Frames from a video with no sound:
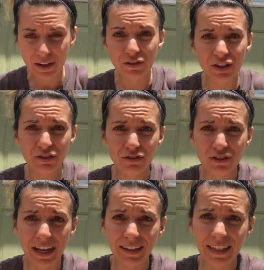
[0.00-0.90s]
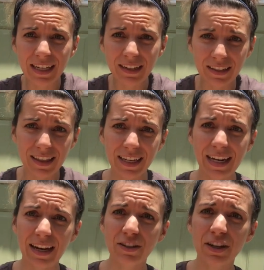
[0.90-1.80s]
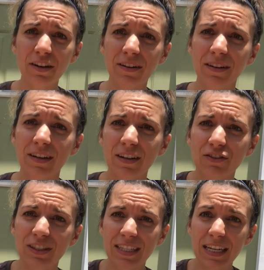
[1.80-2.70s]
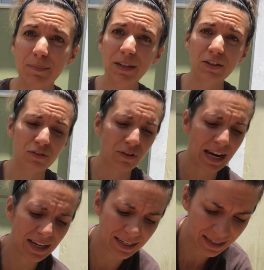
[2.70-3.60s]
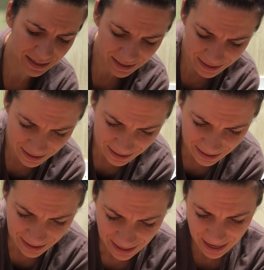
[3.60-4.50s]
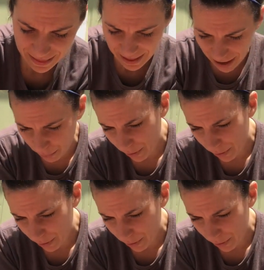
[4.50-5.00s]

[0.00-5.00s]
just gently to the connector, just to keep it straight. And that will